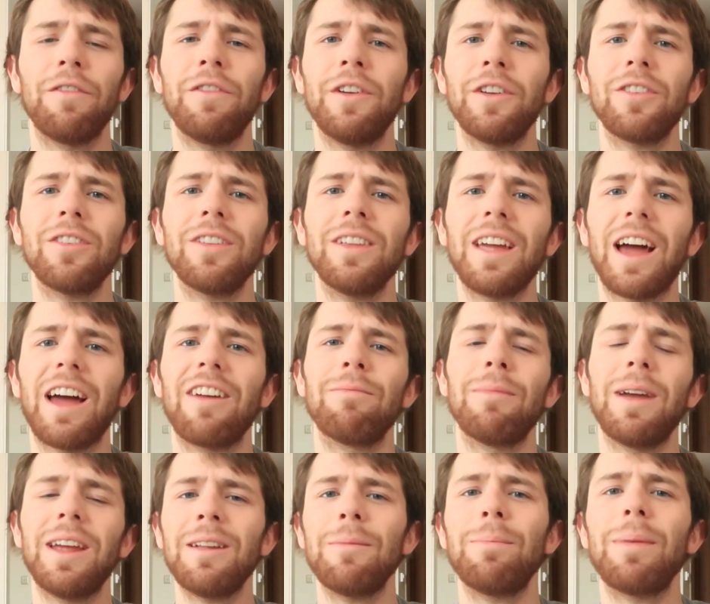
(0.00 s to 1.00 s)
officially, I've
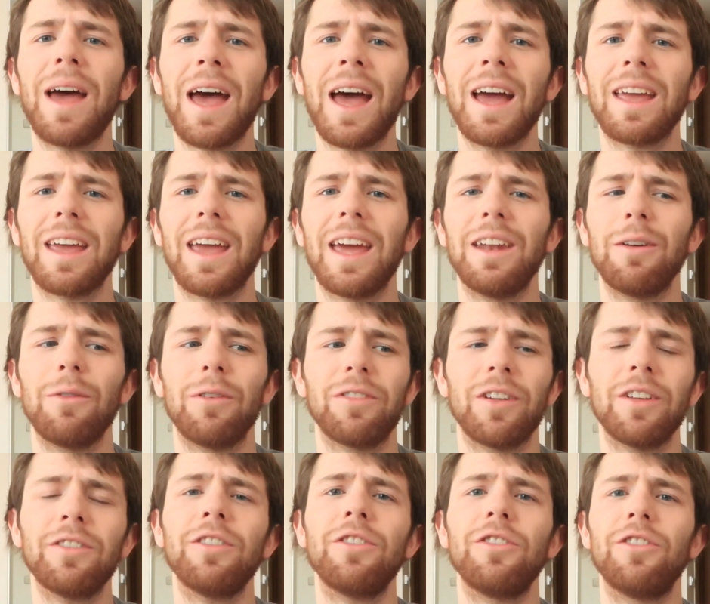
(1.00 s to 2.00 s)
made it back, and it was
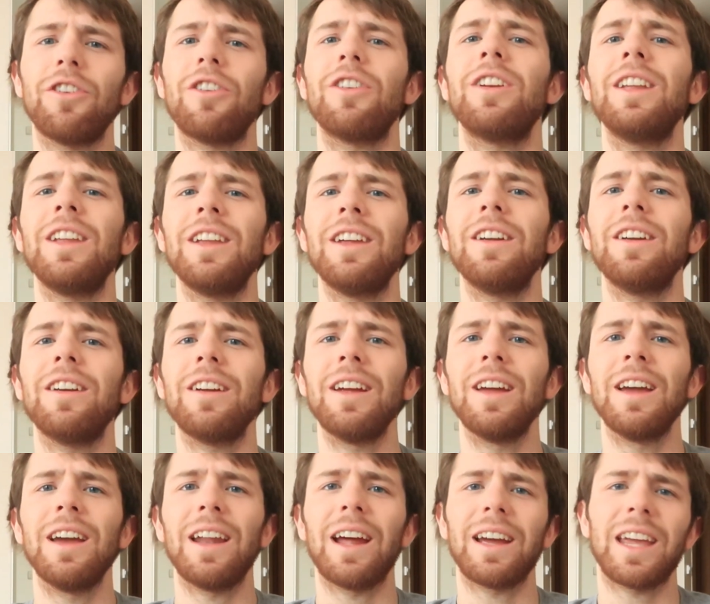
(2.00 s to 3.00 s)
such a journey here, and
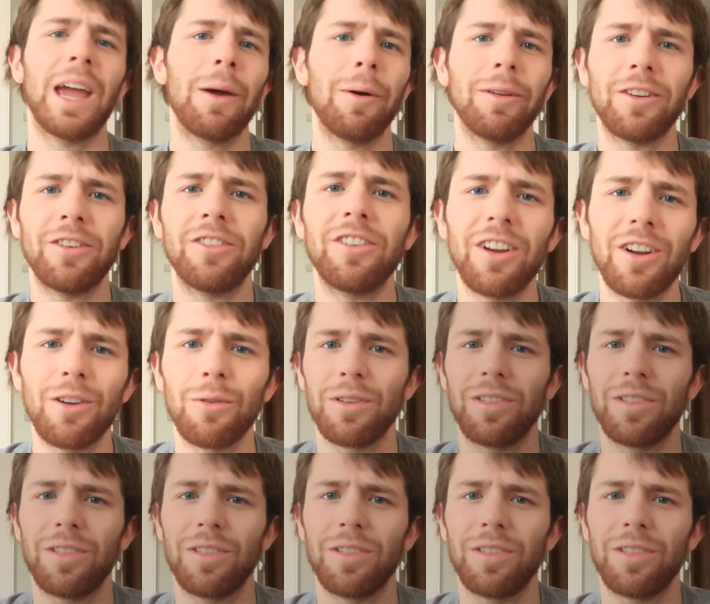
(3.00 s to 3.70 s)
I can't wait to share it